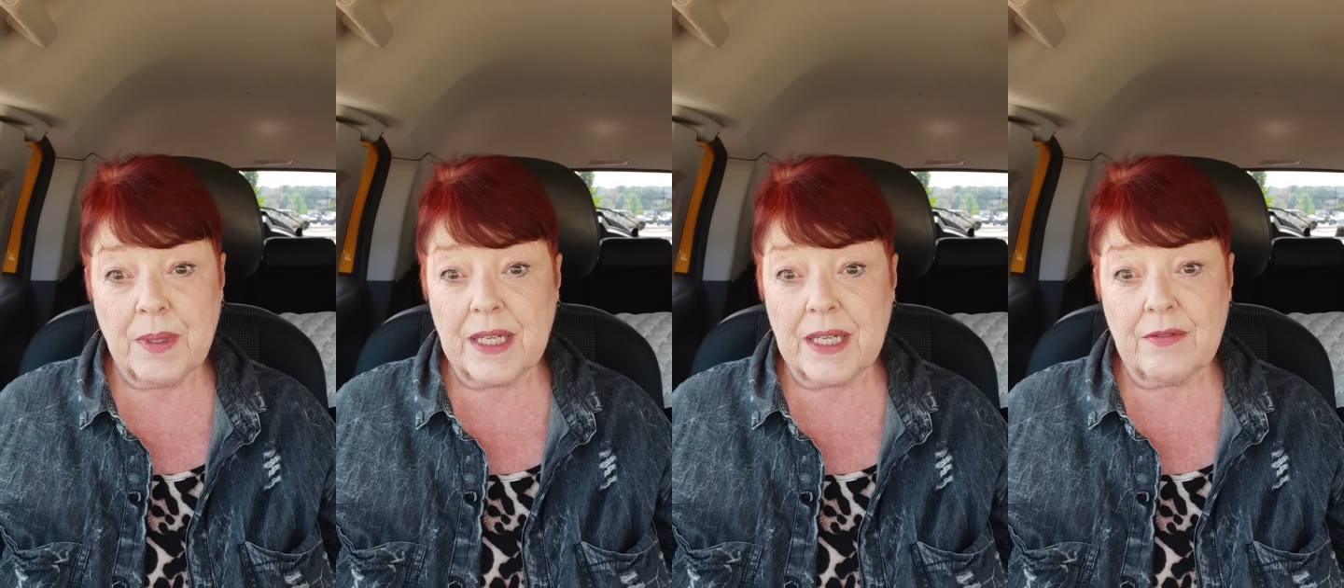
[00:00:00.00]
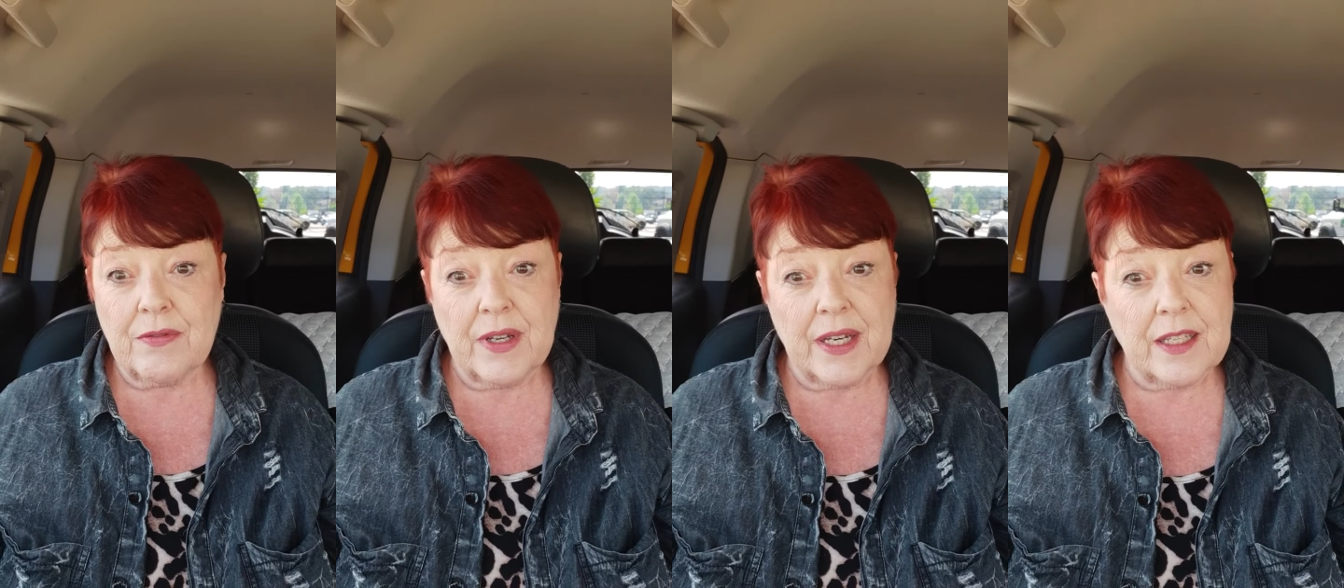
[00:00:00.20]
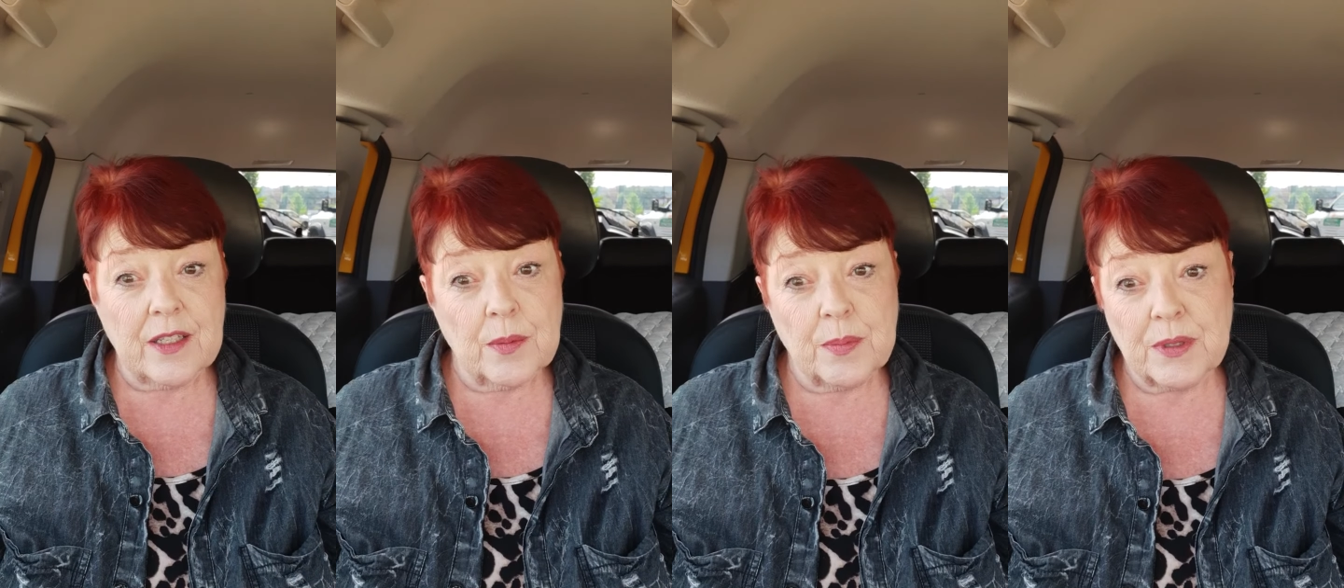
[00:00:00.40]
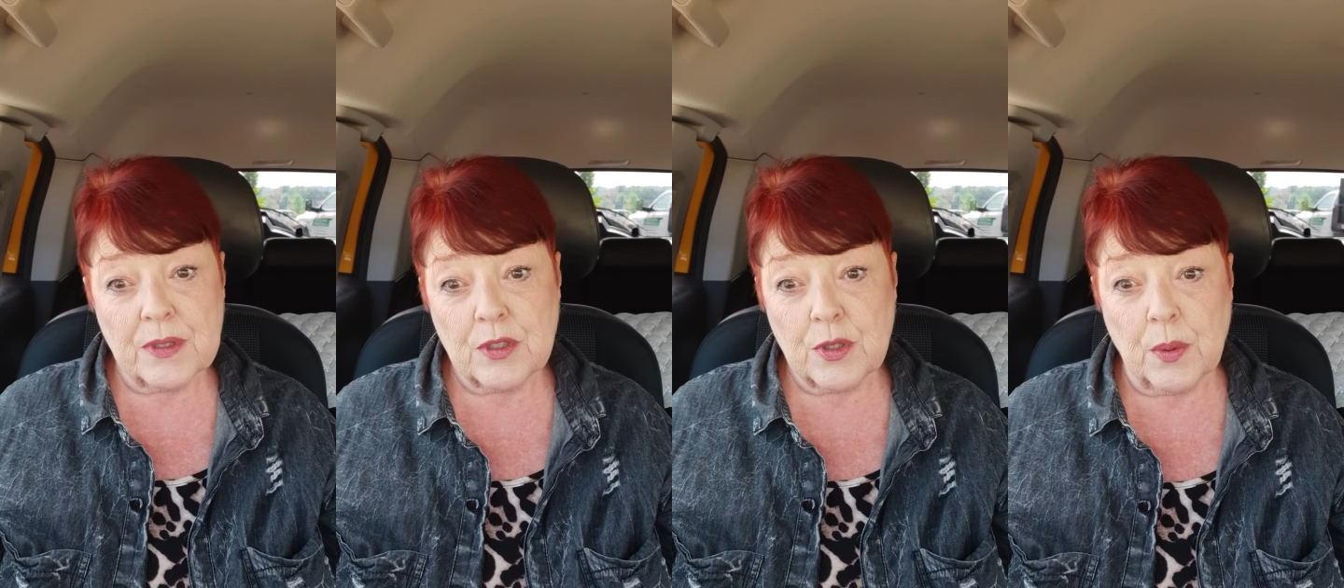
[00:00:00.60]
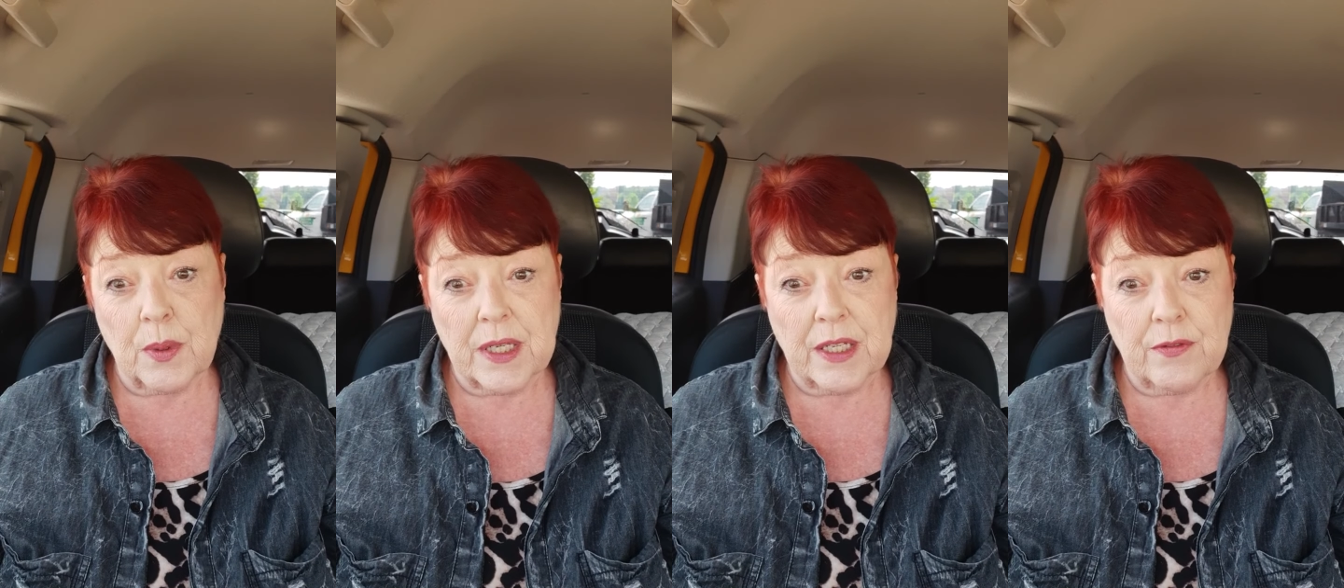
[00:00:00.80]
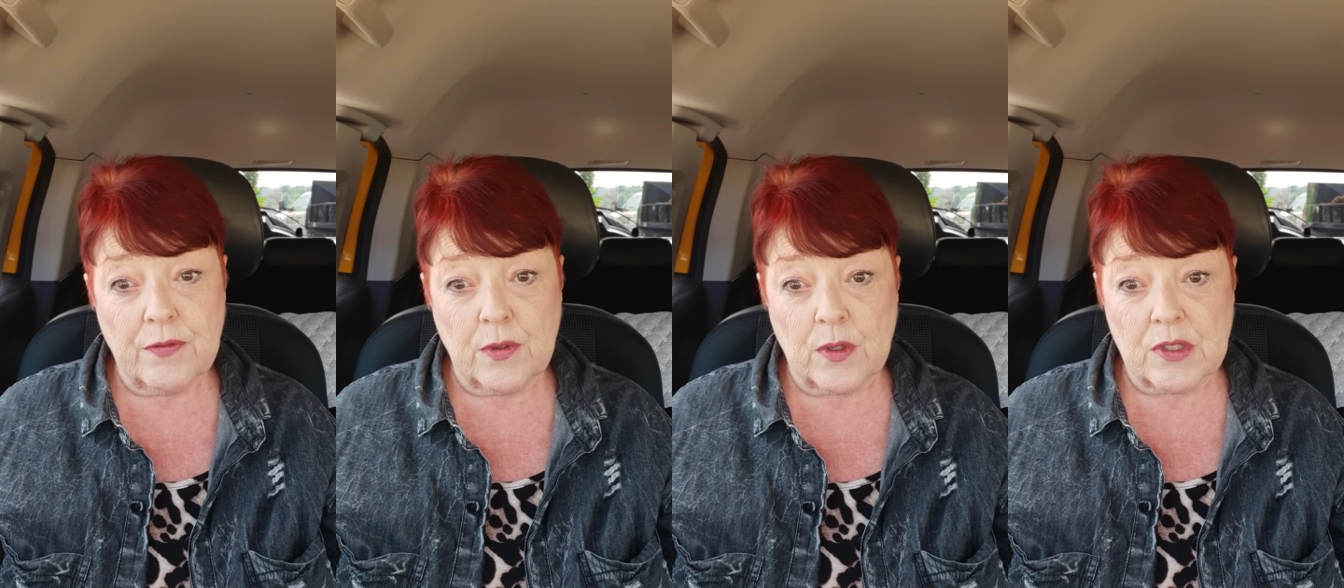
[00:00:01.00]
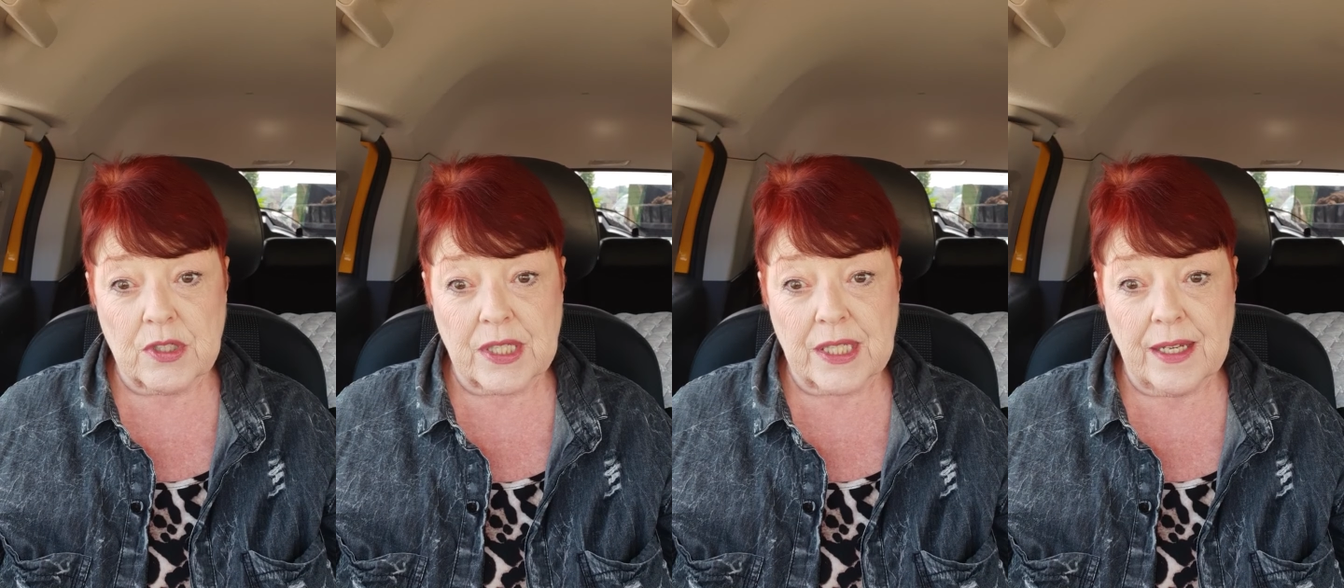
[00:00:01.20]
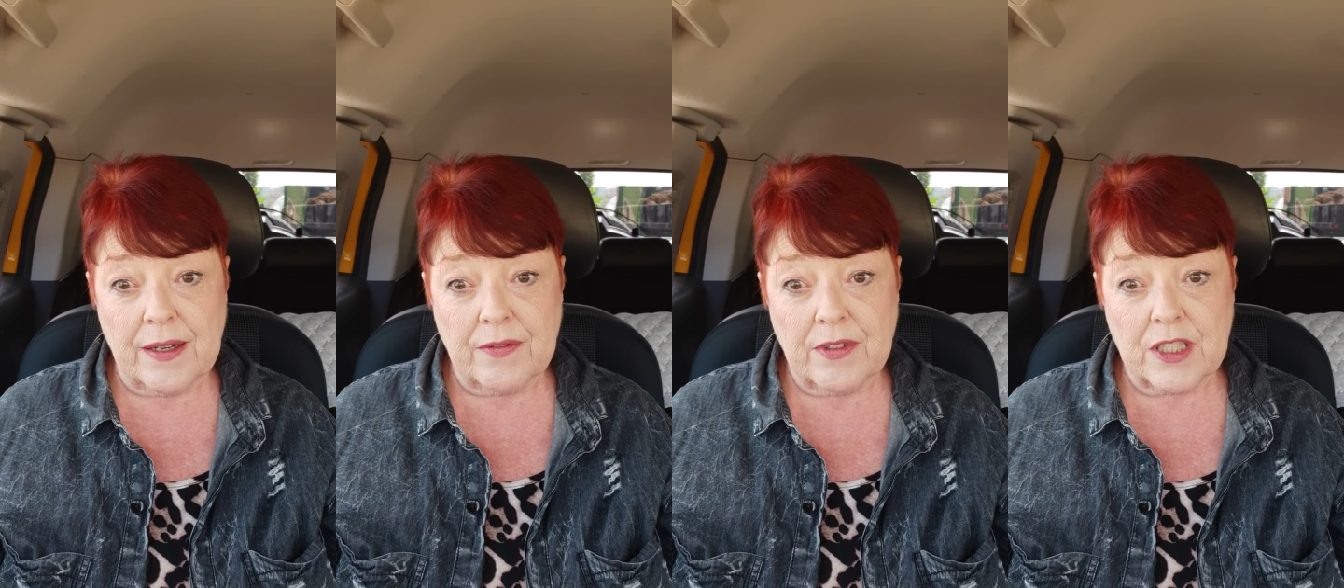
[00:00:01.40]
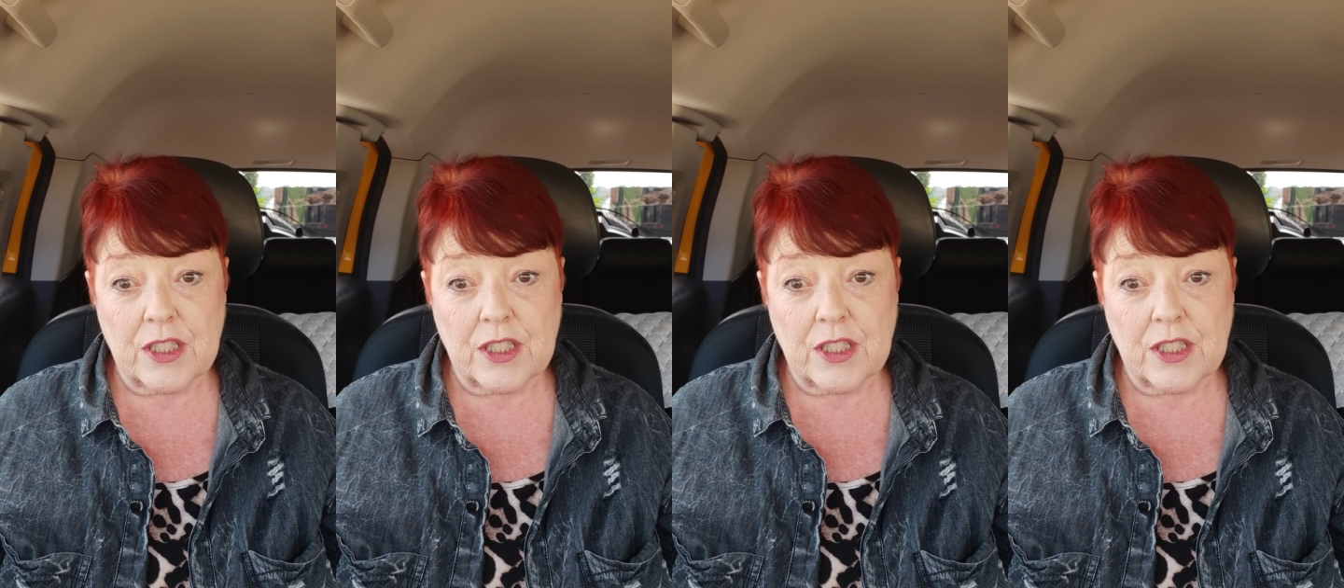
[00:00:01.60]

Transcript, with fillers: available 24 7.